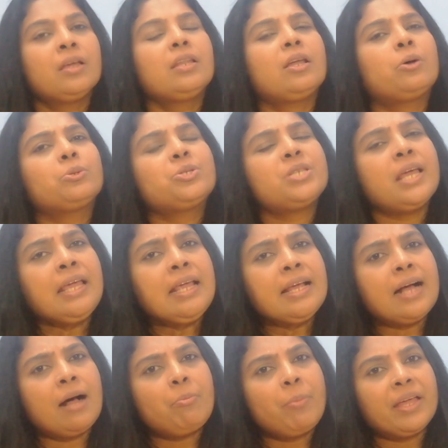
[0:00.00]
Now, taking
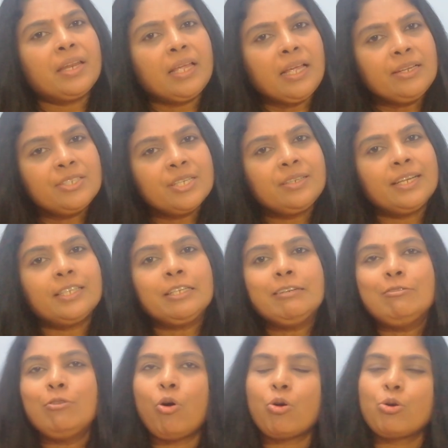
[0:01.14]
up an integrated
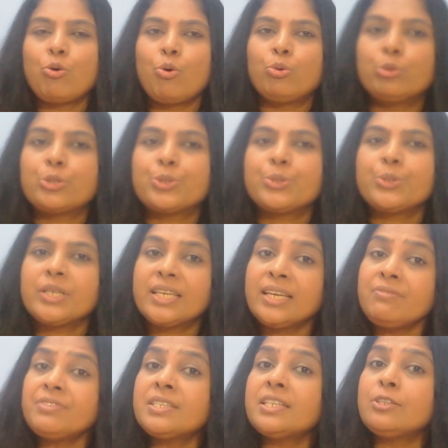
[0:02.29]
law course
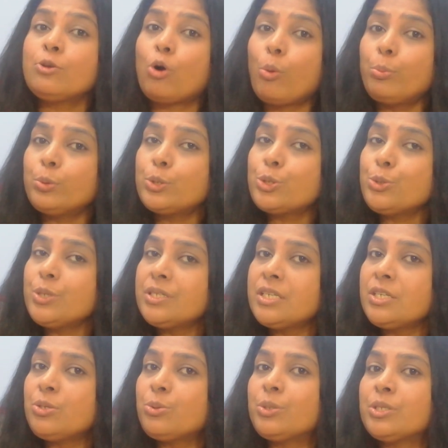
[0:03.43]
gives an
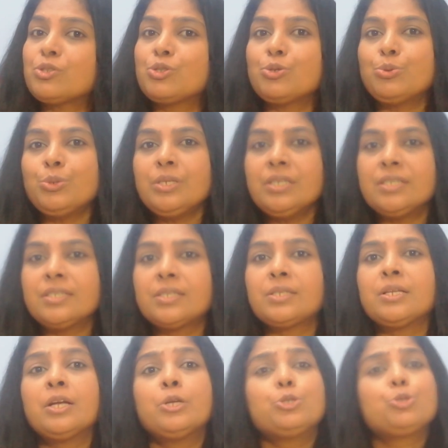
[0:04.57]
opportunity to the students
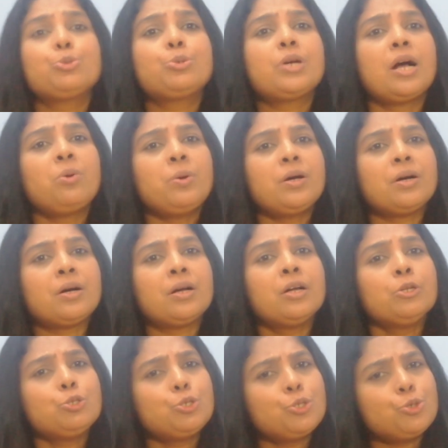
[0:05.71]
to cover
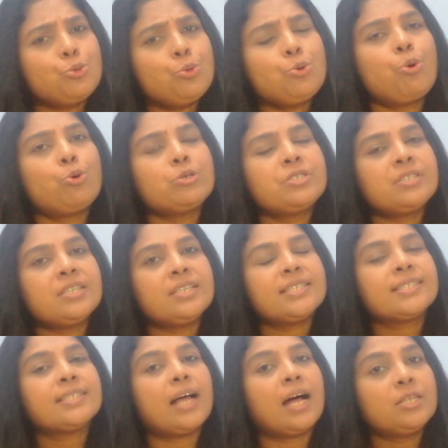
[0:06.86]
2
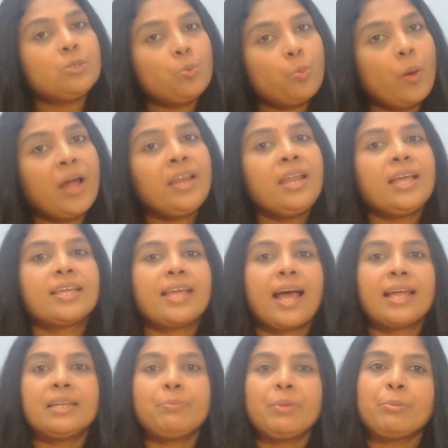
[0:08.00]
courses under one
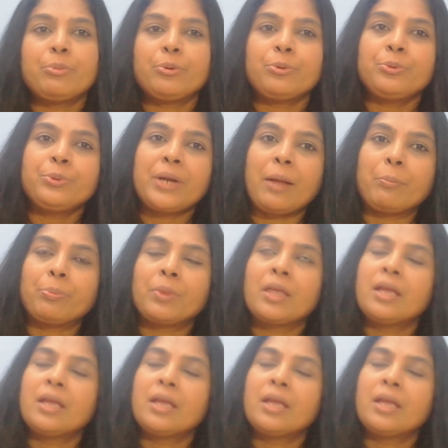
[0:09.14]
academic program.